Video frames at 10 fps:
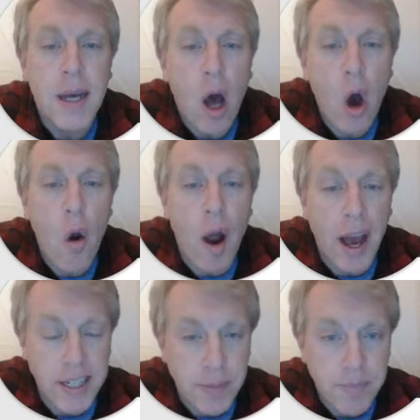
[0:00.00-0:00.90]

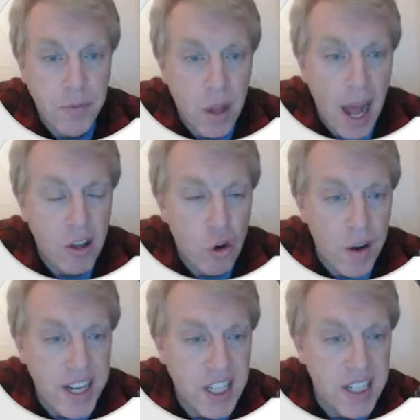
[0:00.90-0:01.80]
Alright, and
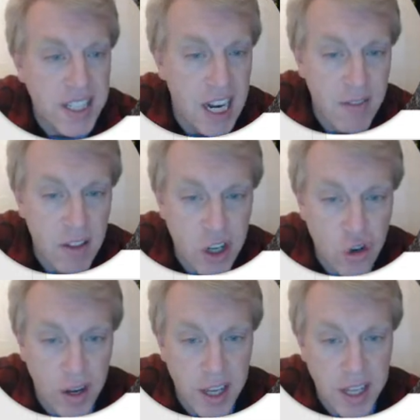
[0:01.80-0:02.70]
creatures that live in the
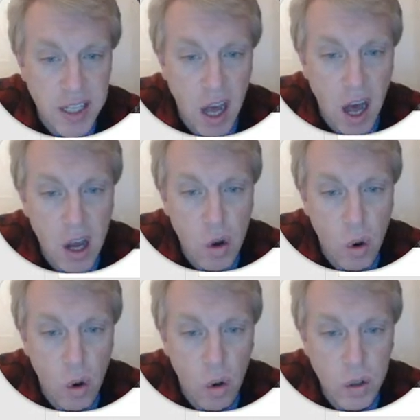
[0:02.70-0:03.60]
trees are
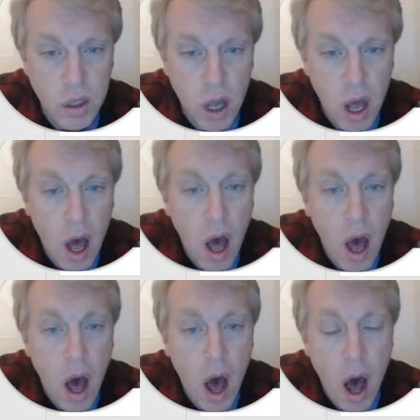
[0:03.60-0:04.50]
called
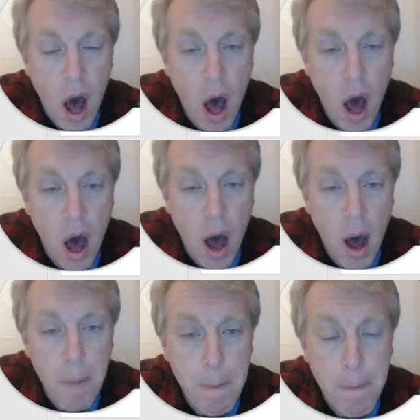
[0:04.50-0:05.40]
arboreal.